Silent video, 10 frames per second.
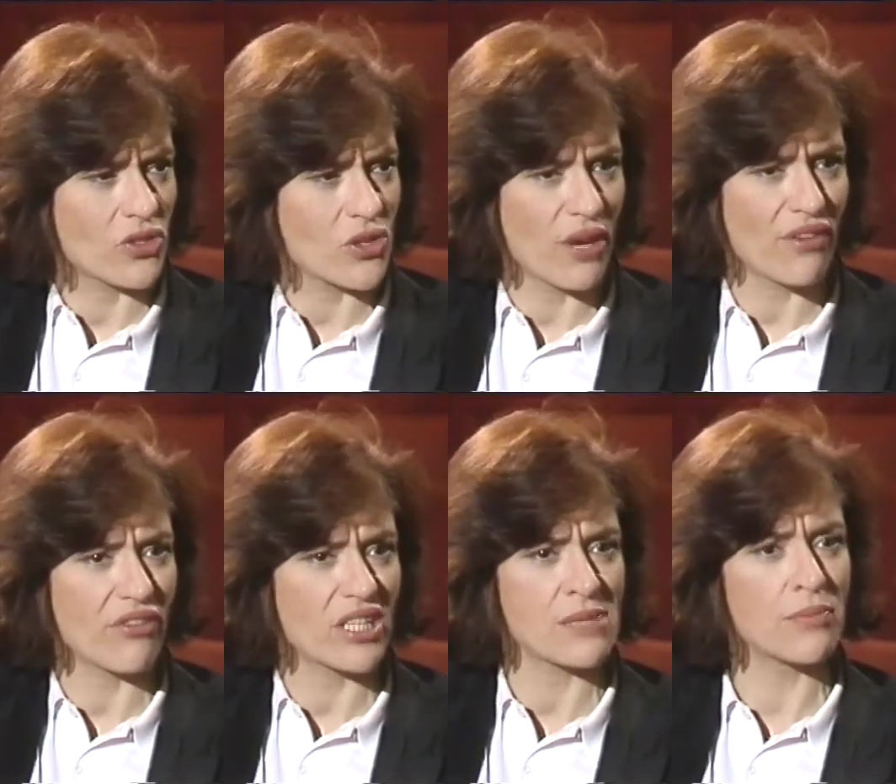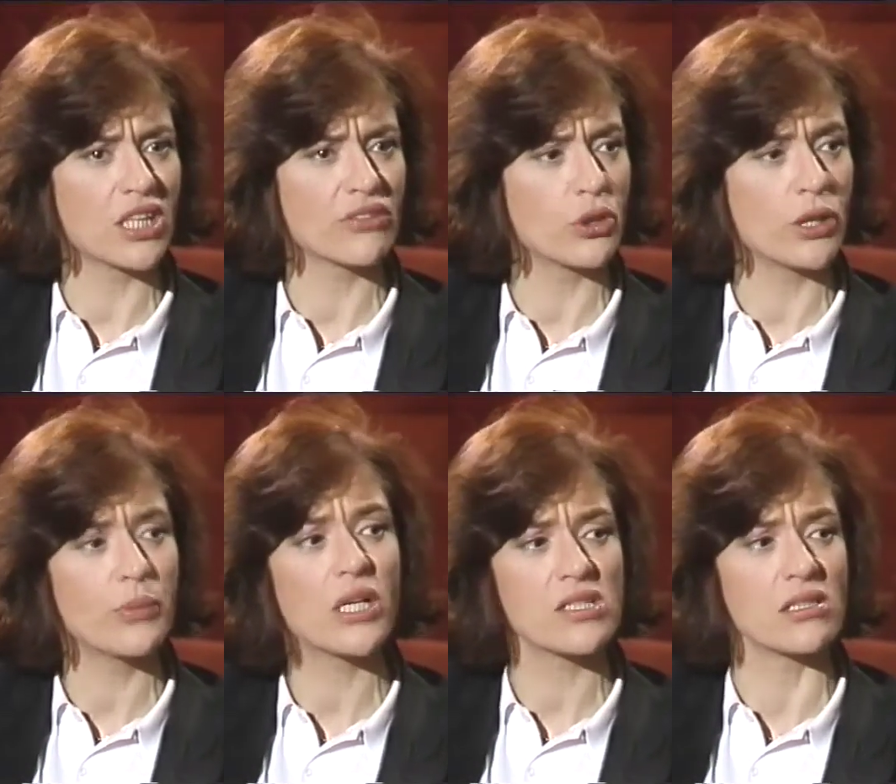So even if it isn't part of your own
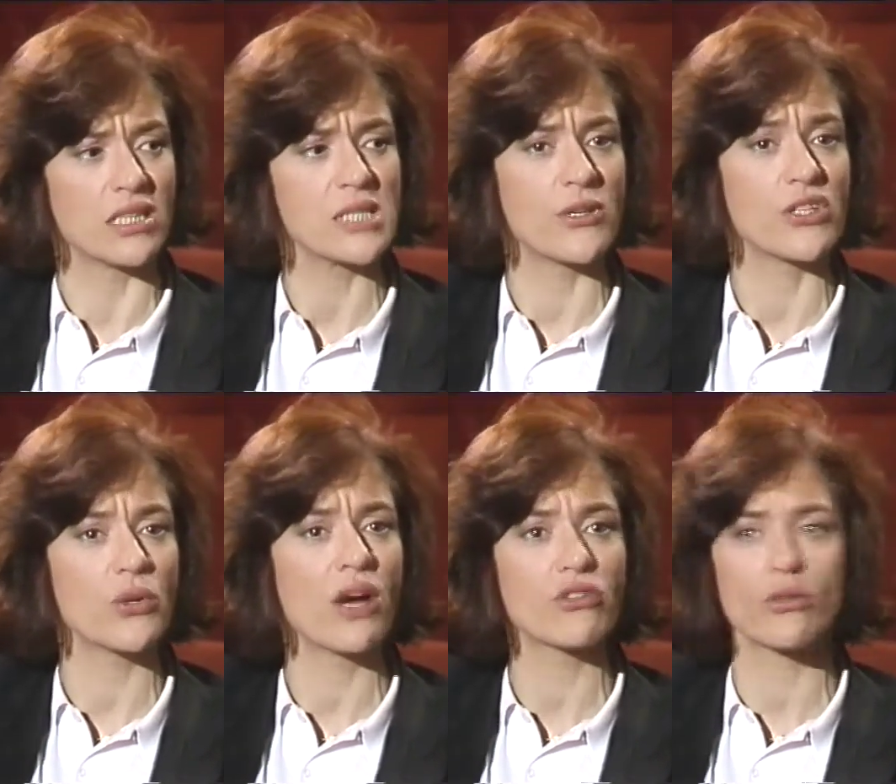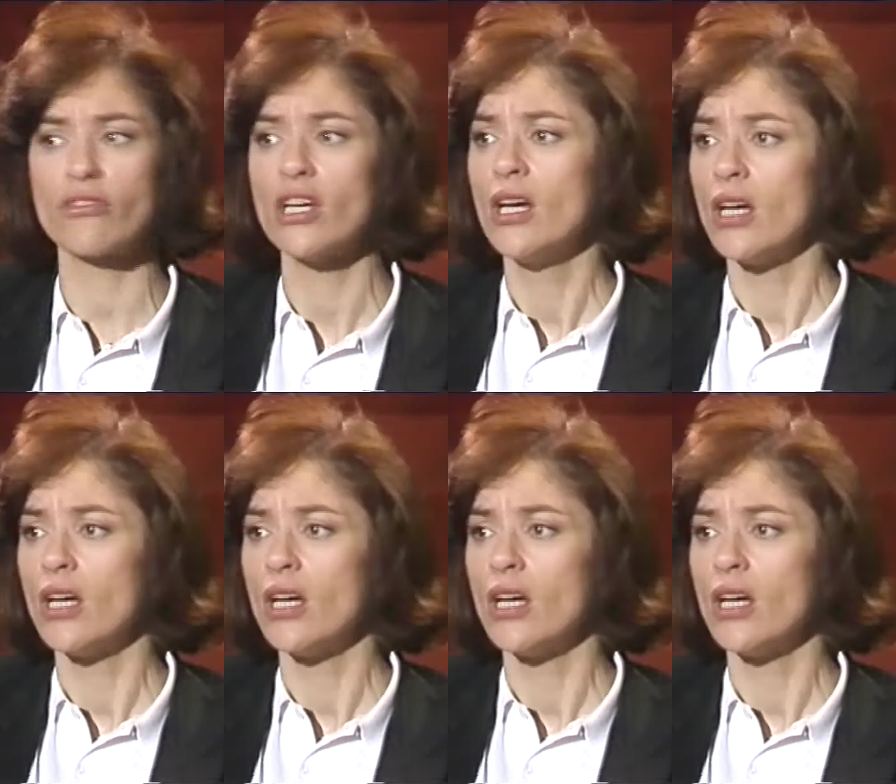personal experience, you have to have